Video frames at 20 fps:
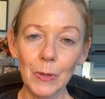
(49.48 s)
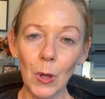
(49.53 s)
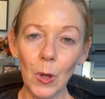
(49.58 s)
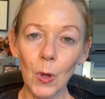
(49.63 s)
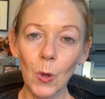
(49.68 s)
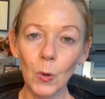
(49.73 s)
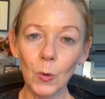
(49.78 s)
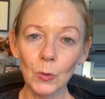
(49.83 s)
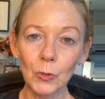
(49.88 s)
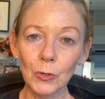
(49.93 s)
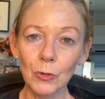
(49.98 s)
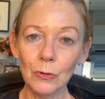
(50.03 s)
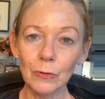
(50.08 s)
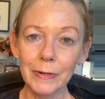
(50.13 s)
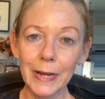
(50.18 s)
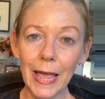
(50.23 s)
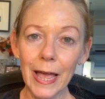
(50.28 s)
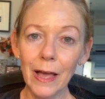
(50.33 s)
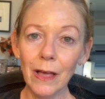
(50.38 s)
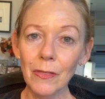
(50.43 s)
older
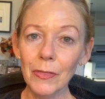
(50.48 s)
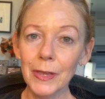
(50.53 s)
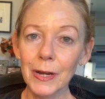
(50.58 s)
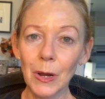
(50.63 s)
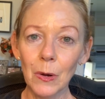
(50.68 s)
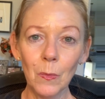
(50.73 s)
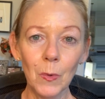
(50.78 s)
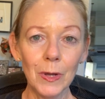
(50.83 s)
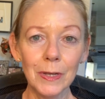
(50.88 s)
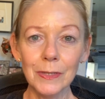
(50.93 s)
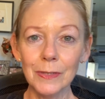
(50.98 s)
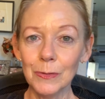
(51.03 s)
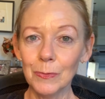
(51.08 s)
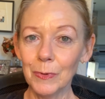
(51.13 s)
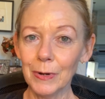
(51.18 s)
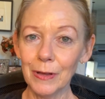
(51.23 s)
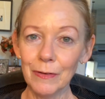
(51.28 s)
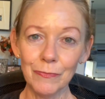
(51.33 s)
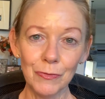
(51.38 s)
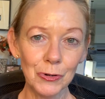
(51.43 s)
now than I was
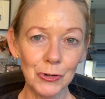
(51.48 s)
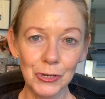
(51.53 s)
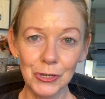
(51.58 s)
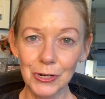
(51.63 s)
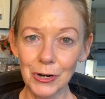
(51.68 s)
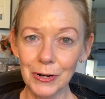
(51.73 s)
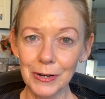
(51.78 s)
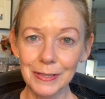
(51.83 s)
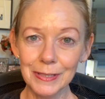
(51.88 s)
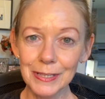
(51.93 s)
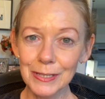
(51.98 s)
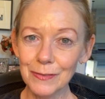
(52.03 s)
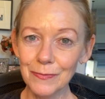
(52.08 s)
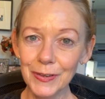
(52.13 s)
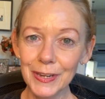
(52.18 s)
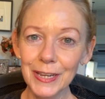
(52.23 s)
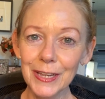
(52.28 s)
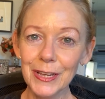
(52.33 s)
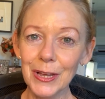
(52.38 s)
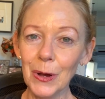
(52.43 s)
when I first started this
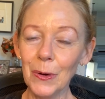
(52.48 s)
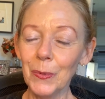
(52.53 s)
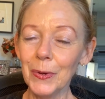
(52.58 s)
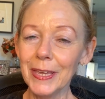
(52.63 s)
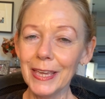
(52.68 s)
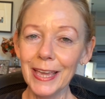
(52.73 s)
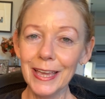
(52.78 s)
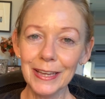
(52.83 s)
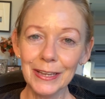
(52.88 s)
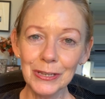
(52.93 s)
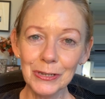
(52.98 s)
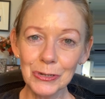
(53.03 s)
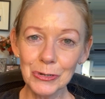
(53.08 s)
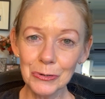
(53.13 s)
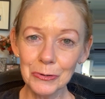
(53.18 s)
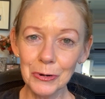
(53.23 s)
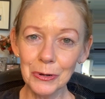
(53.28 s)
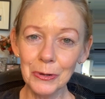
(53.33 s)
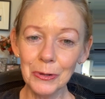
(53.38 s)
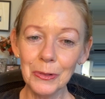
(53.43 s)
video. We can't
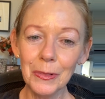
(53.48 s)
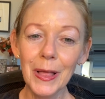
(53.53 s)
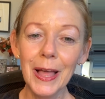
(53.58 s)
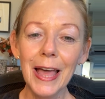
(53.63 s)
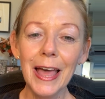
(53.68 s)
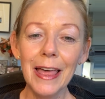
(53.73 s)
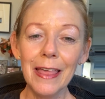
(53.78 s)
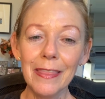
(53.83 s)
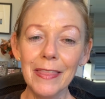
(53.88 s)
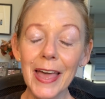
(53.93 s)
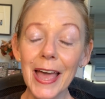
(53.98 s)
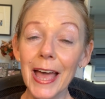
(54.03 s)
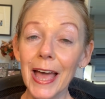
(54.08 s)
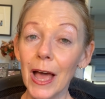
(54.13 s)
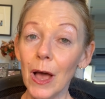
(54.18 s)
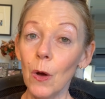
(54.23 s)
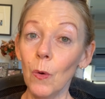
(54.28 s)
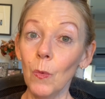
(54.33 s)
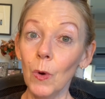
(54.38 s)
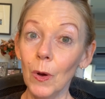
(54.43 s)
control
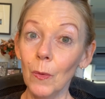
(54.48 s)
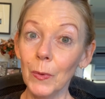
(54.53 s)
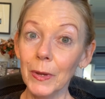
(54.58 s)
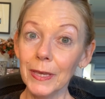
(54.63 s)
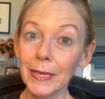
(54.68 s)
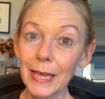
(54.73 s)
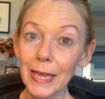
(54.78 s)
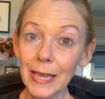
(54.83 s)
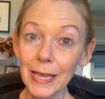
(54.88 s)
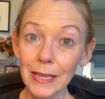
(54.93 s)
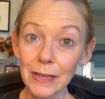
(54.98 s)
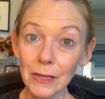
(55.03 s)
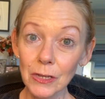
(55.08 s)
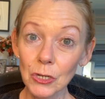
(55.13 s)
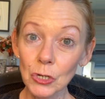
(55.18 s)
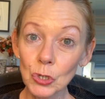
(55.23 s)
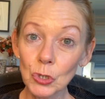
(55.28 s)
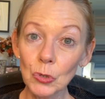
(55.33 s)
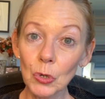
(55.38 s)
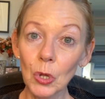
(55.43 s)
that. What we can
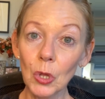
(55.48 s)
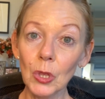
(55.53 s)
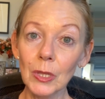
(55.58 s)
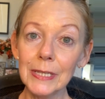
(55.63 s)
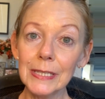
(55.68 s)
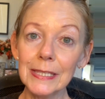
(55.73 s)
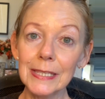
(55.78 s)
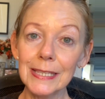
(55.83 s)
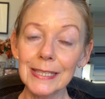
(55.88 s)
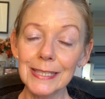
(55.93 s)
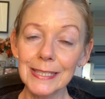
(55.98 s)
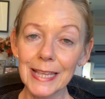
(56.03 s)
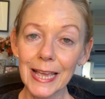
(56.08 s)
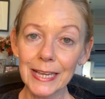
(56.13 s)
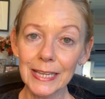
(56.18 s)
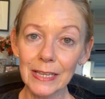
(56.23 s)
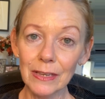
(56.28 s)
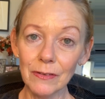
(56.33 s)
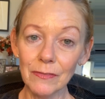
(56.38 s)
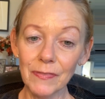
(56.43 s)
control is the
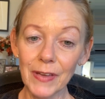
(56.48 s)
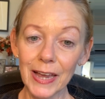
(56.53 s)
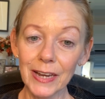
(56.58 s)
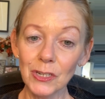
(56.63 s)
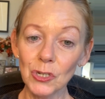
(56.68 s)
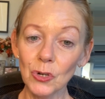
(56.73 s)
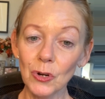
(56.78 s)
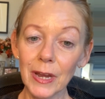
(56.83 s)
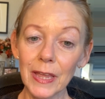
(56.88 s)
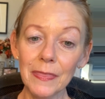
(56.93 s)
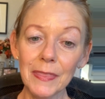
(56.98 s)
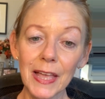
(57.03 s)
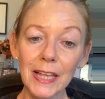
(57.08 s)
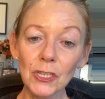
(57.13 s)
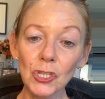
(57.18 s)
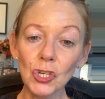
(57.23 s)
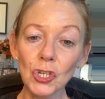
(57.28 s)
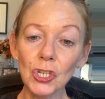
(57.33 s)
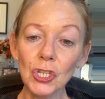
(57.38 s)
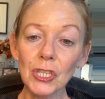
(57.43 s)
second factor, and
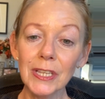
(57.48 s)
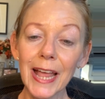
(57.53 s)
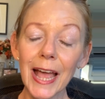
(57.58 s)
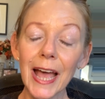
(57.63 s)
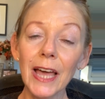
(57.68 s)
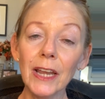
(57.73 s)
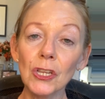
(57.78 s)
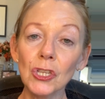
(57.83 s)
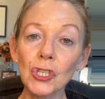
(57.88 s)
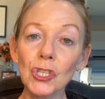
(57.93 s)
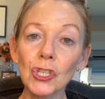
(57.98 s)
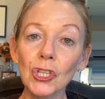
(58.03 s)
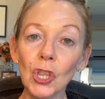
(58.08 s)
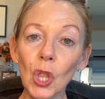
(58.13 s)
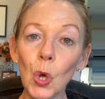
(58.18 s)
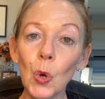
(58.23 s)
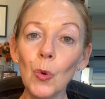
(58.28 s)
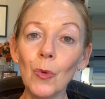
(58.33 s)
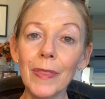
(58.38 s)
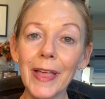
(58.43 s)
that's just how to
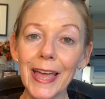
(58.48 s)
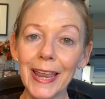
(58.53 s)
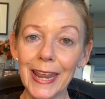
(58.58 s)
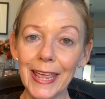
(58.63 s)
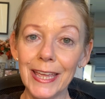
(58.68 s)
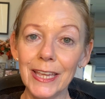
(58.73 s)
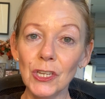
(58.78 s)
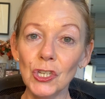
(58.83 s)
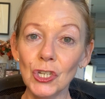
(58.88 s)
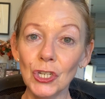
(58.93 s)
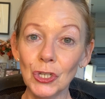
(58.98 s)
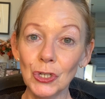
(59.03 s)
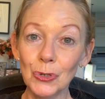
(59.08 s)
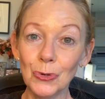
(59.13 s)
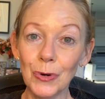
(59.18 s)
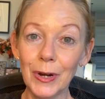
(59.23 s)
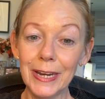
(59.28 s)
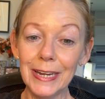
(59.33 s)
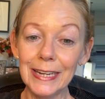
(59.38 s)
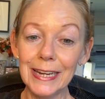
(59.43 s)
slow that aging
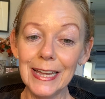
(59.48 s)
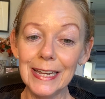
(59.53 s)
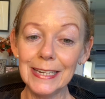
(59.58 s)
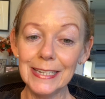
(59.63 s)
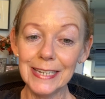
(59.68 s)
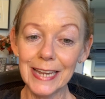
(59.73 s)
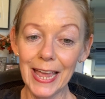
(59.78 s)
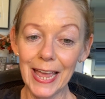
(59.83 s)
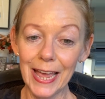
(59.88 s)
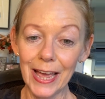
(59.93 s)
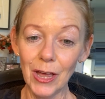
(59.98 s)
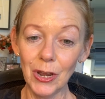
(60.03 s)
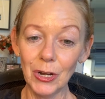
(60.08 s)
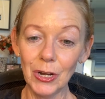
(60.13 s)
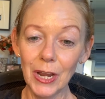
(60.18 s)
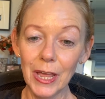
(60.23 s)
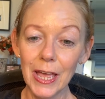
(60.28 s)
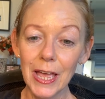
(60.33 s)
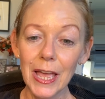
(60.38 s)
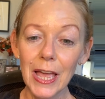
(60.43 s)
train
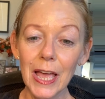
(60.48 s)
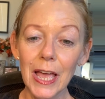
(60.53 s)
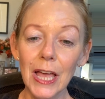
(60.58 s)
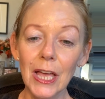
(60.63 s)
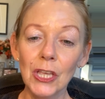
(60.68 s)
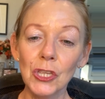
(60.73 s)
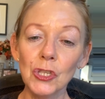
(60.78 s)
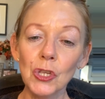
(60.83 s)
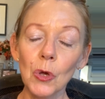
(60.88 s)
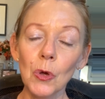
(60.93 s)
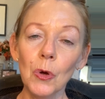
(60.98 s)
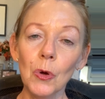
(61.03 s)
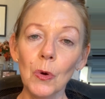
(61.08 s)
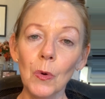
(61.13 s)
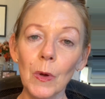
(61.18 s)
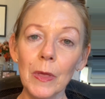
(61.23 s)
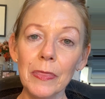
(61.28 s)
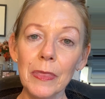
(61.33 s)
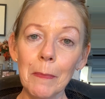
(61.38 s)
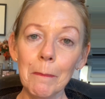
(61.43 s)
down.
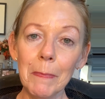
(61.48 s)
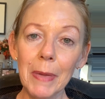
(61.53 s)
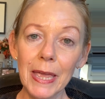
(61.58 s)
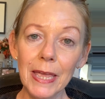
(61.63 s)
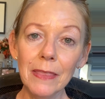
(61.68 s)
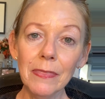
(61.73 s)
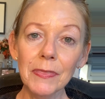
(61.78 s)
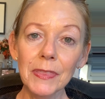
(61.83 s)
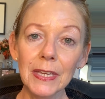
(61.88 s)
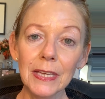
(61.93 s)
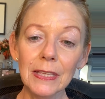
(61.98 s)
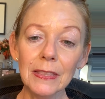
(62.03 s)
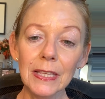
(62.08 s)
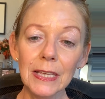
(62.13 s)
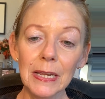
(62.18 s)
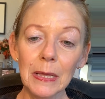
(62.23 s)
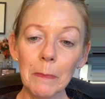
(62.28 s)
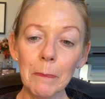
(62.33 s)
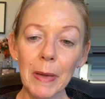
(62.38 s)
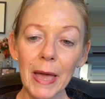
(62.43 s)
So the main thing that
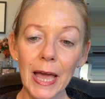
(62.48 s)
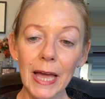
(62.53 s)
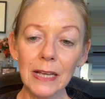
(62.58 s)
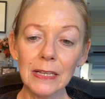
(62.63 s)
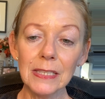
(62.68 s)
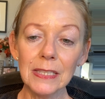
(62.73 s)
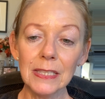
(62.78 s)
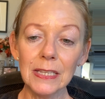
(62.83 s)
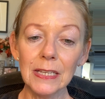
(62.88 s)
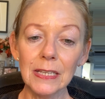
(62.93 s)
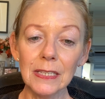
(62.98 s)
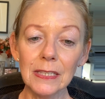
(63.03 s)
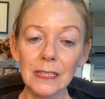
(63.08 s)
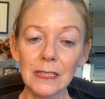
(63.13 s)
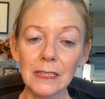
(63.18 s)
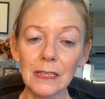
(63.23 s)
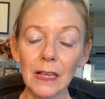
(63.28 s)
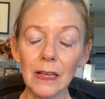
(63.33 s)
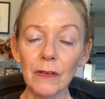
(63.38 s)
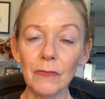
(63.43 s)
impacts
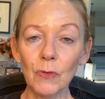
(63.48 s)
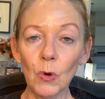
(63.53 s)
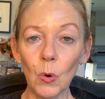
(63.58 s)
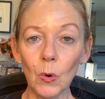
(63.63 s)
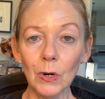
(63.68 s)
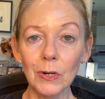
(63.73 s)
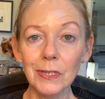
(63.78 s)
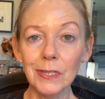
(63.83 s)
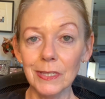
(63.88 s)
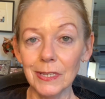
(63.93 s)
this, of course,